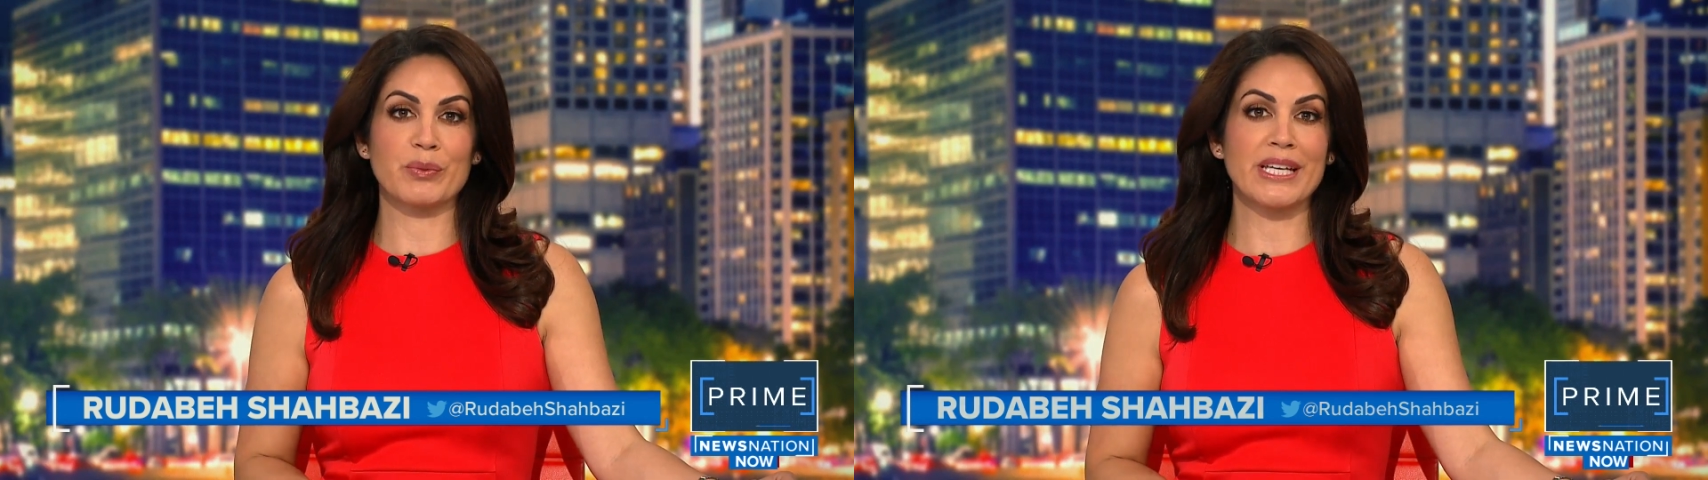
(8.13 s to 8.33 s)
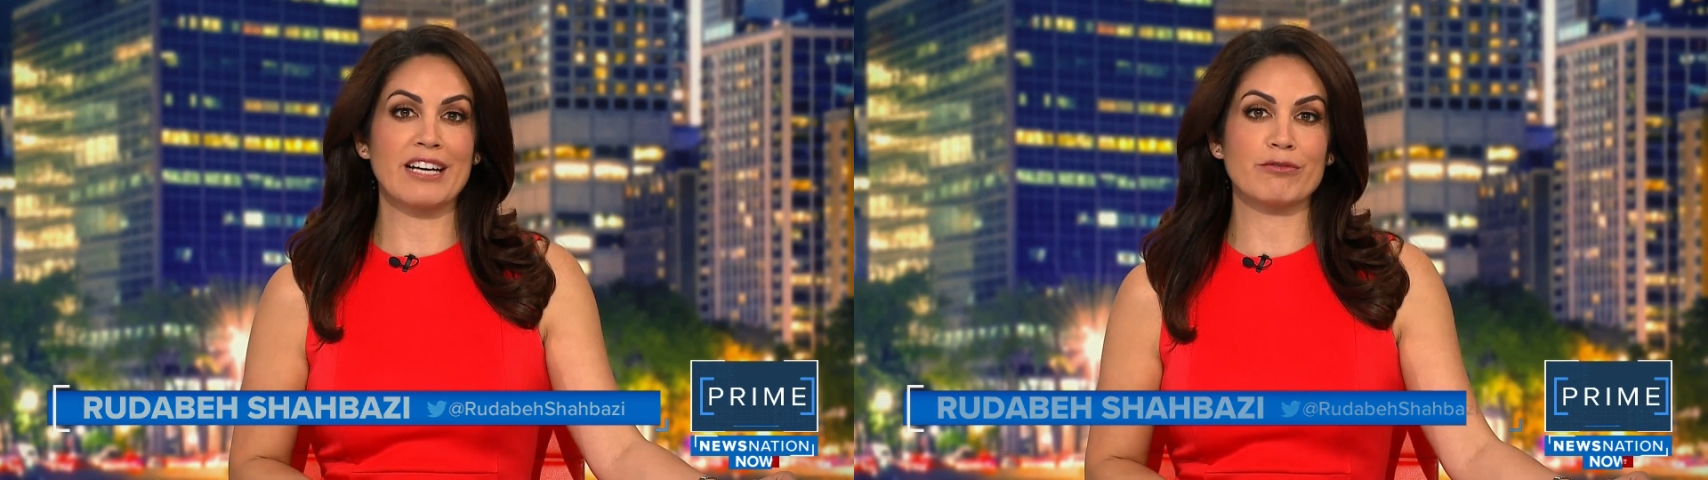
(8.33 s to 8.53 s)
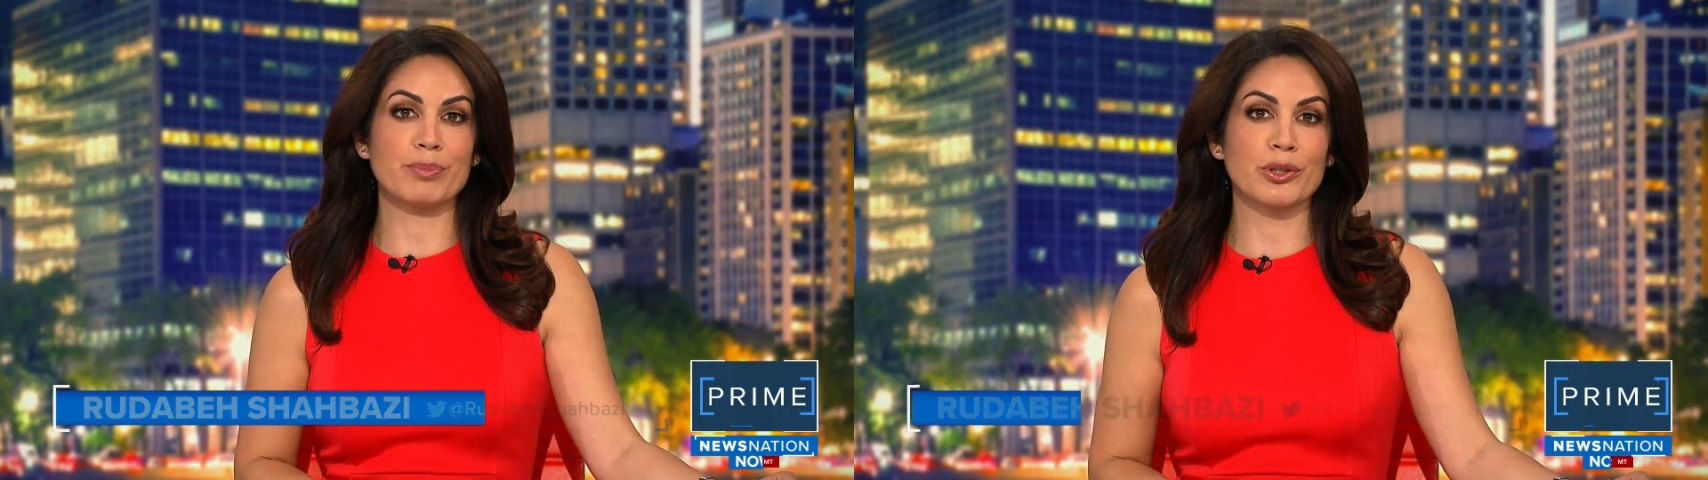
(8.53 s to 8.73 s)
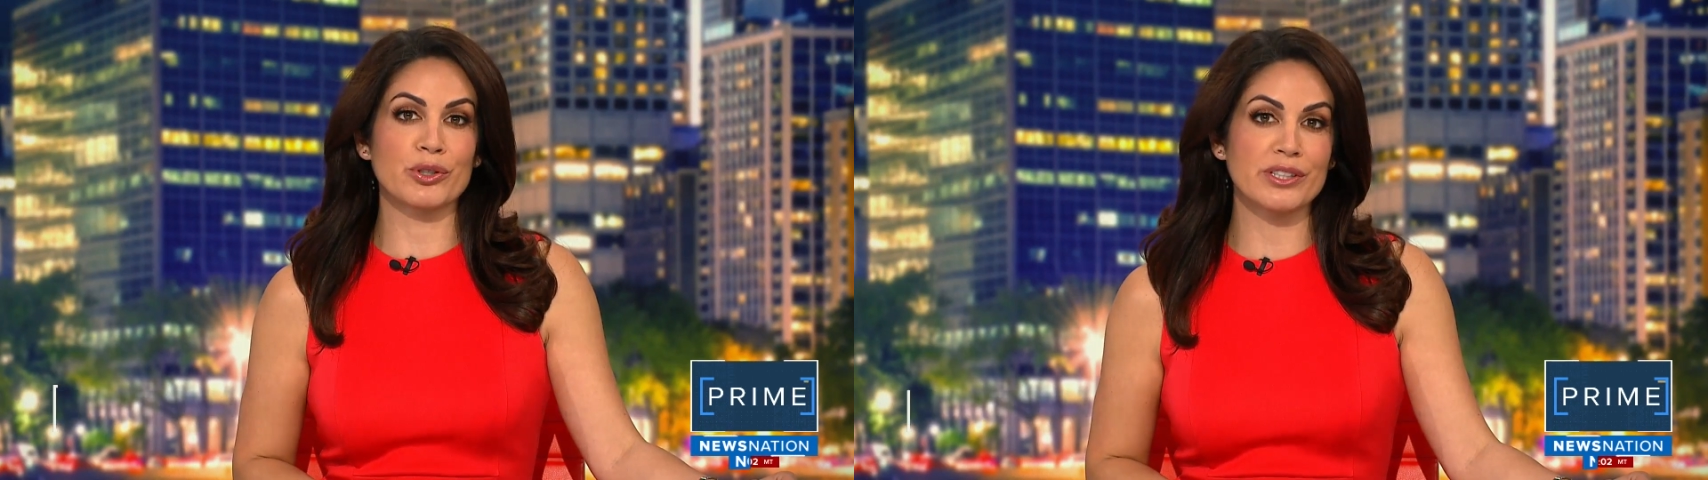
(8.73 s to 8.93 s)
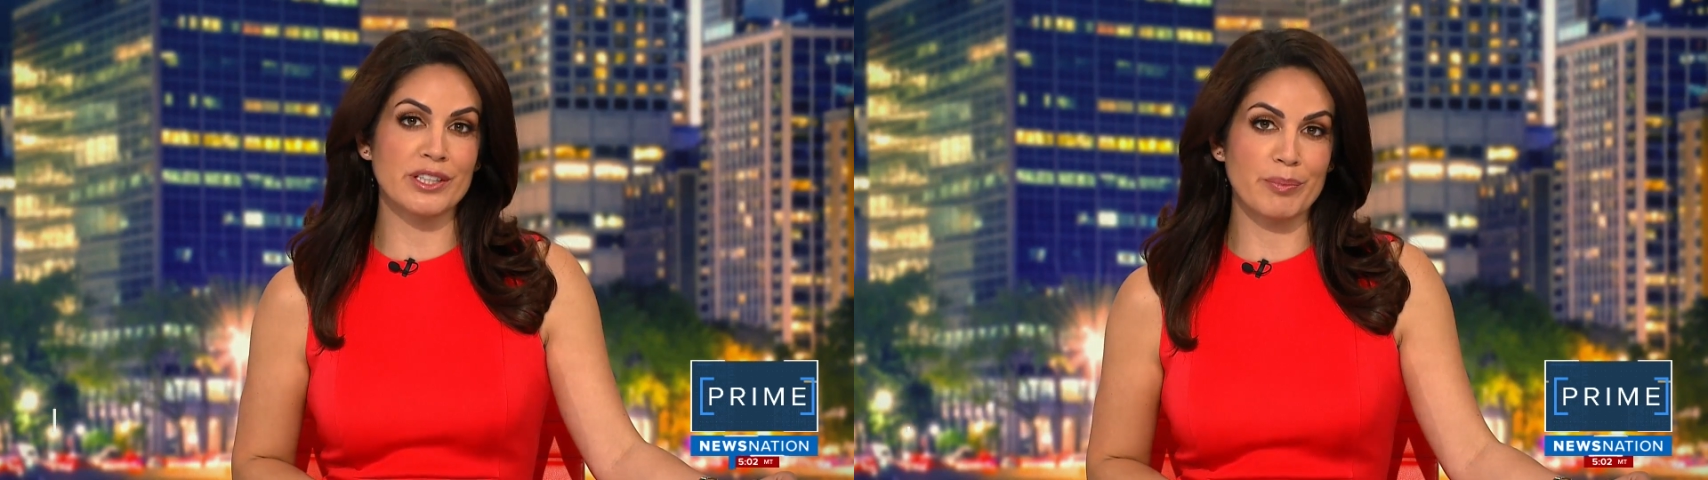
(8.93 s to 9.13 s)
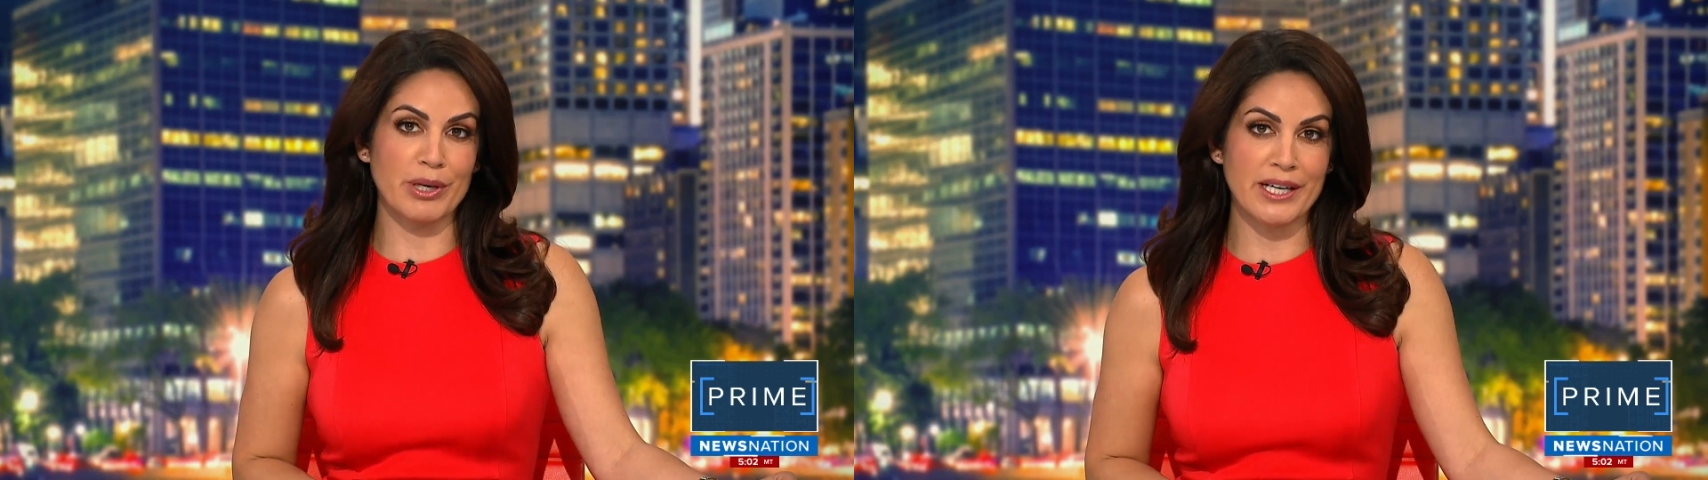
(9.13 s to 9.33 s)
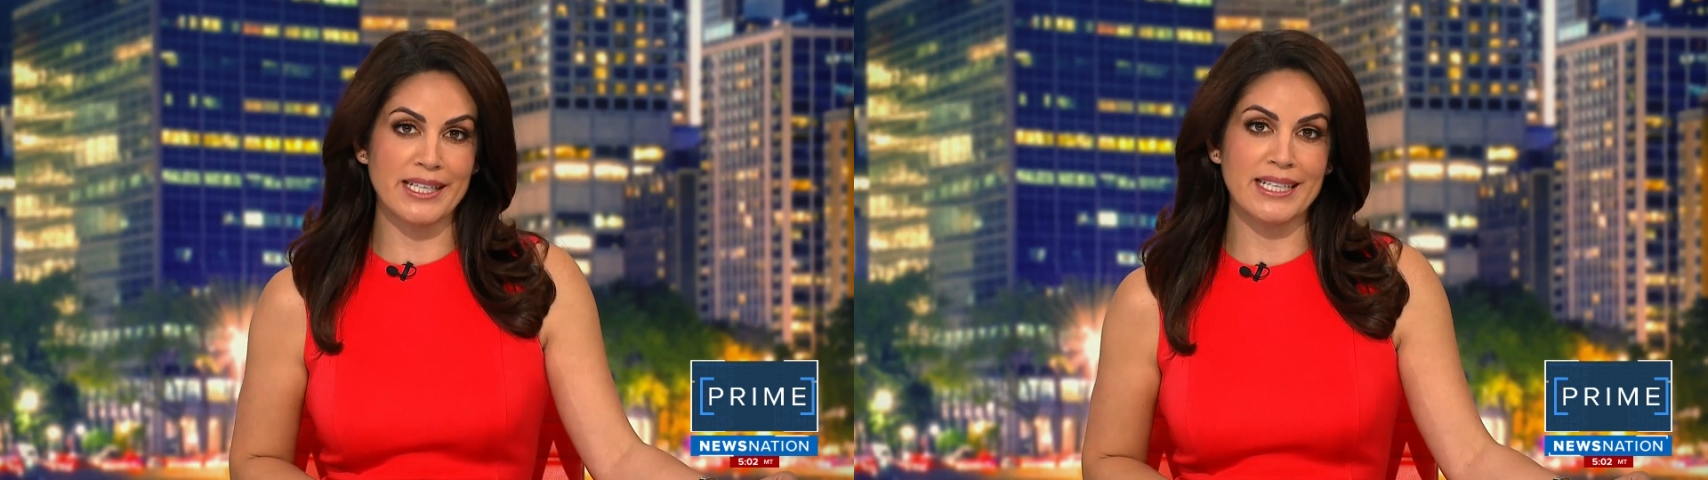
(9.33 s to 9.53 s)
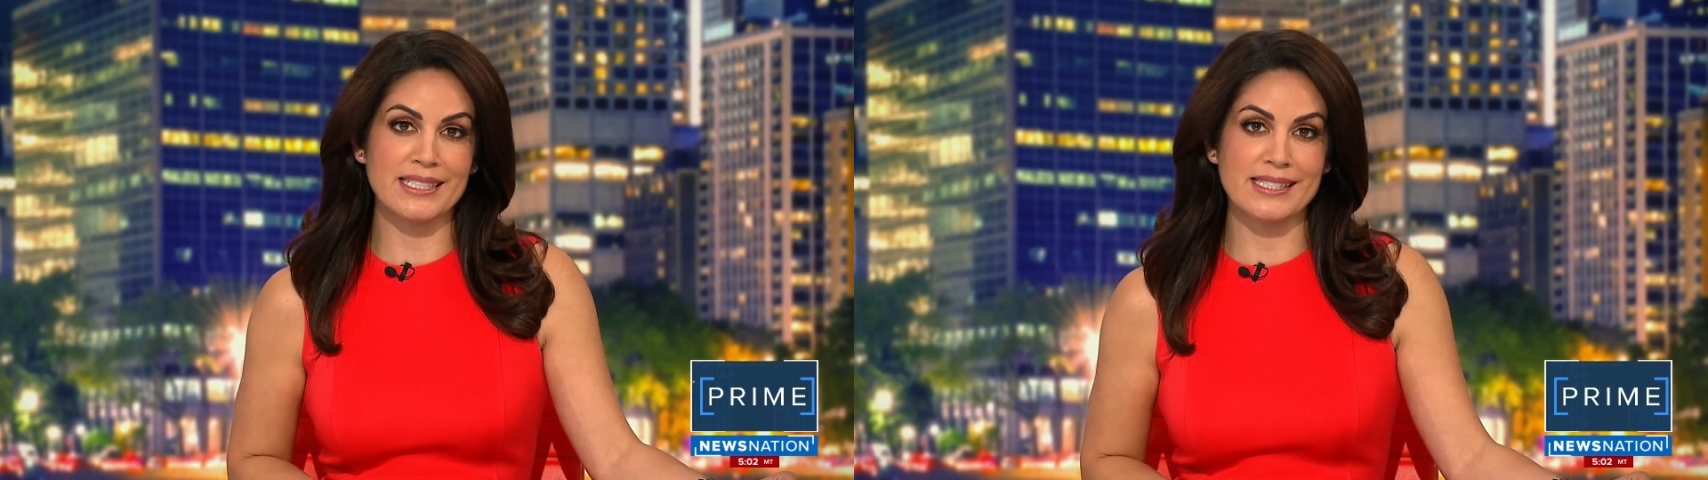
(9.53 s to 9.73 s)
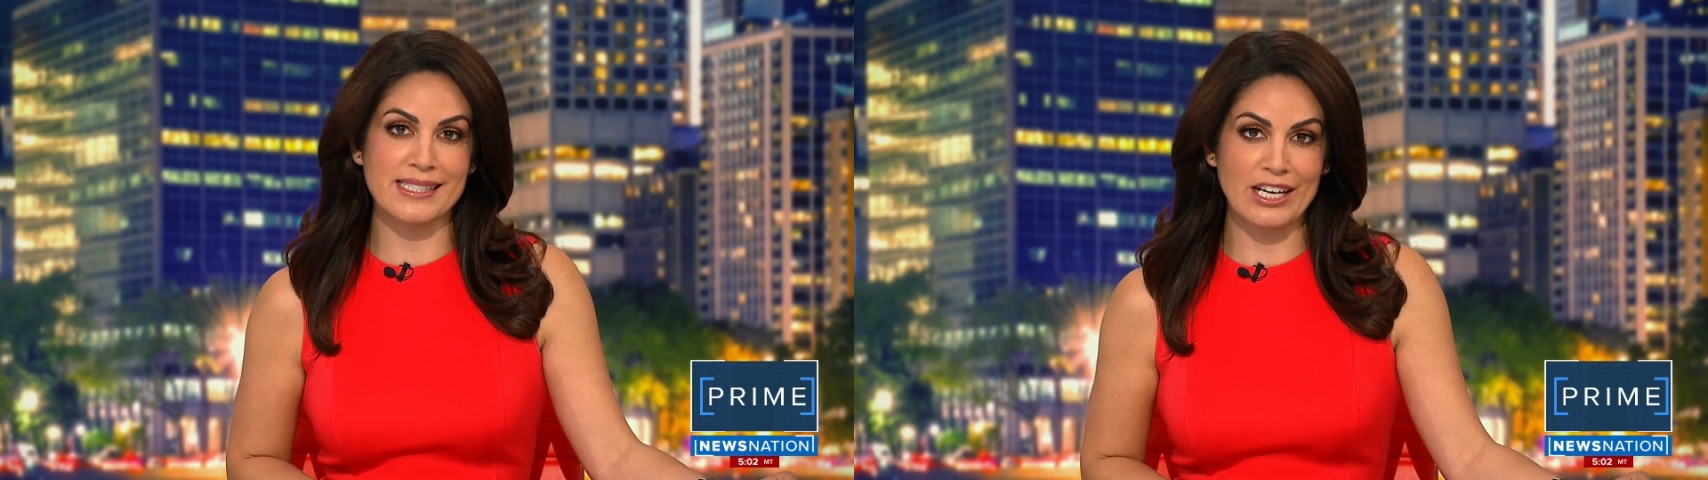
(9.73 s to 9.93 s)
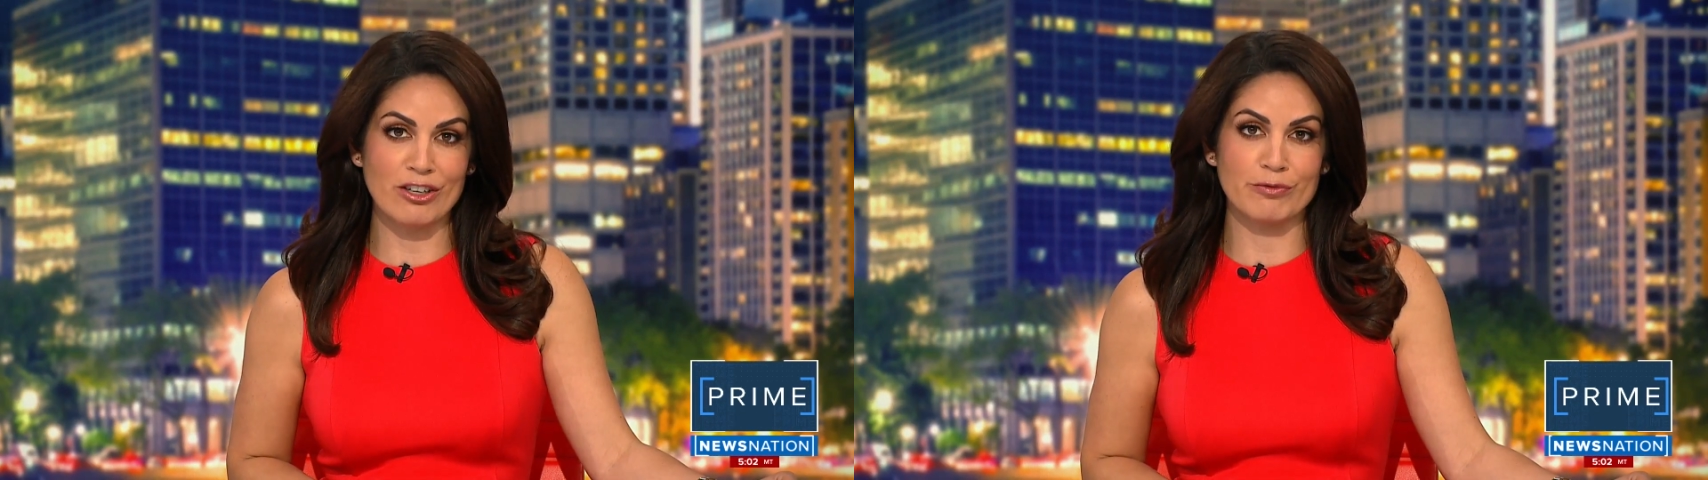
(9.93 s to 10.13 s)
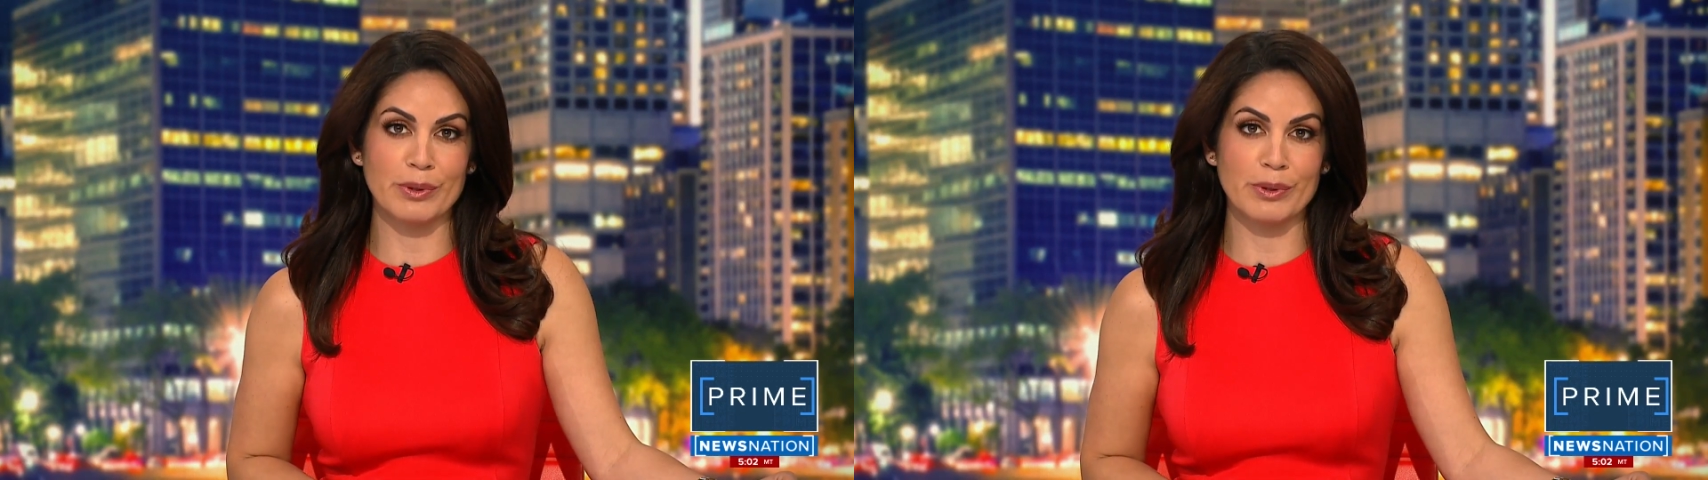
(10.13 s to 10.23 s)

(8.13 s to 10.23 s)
We have blurred the body itself,